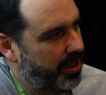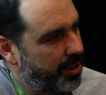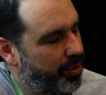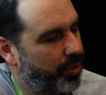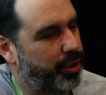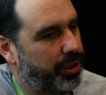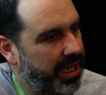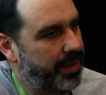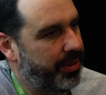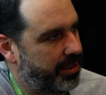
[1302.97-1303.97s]
who are
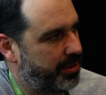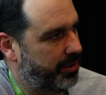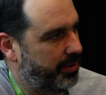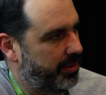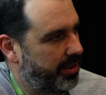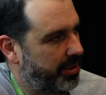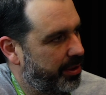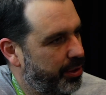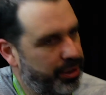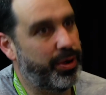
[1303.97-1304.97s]
claiming to
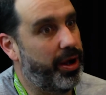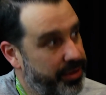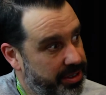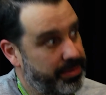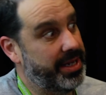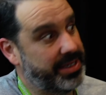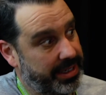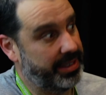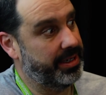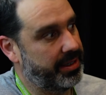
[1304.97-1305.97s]
do all this amazing
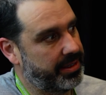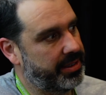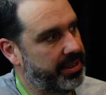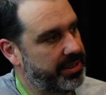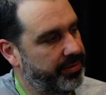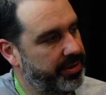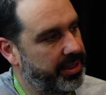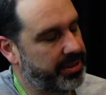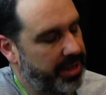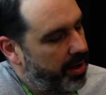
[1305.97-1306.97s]
thing, these different things.